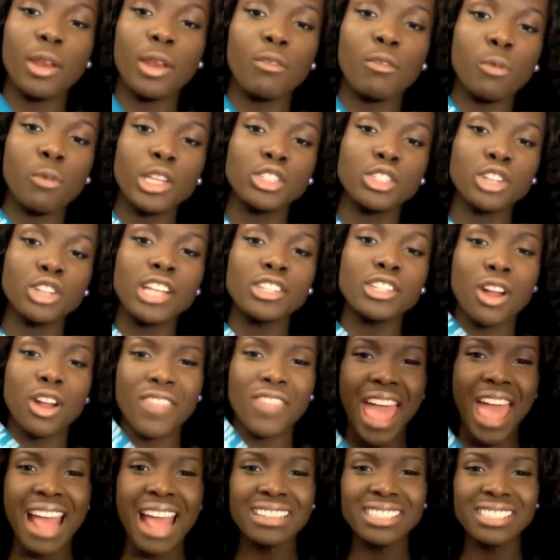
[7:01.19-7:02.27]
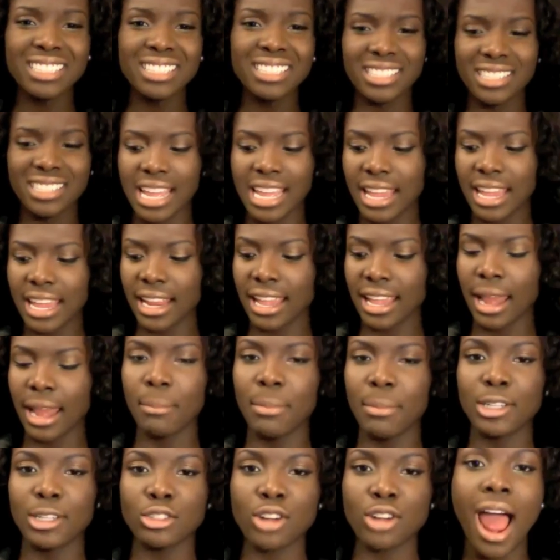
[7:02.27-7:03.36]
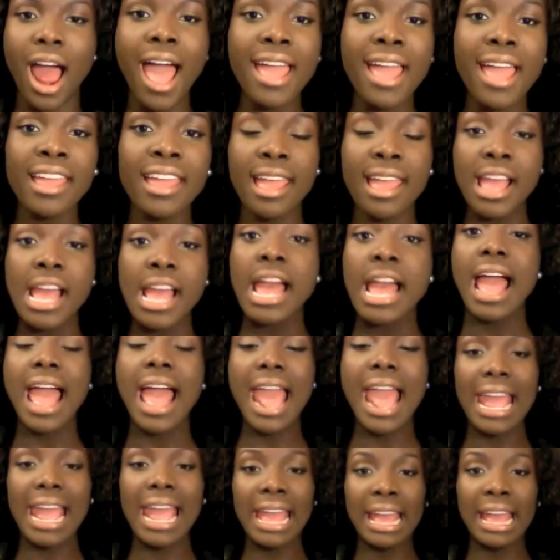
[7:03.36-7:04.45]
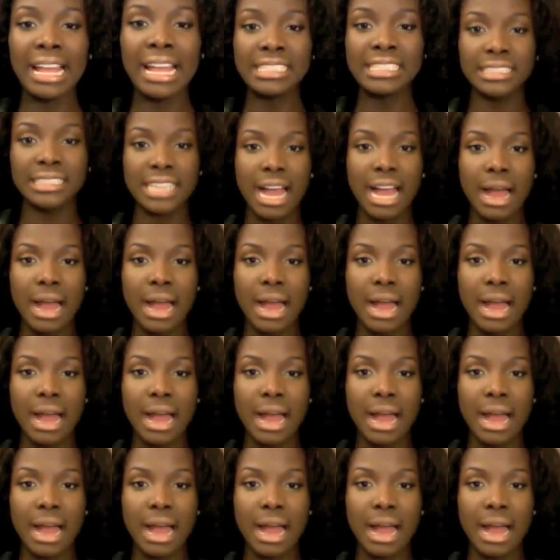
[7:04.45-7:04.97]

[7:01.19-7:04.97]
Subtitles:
of moisturizer on the ends because they can get a bit dry, and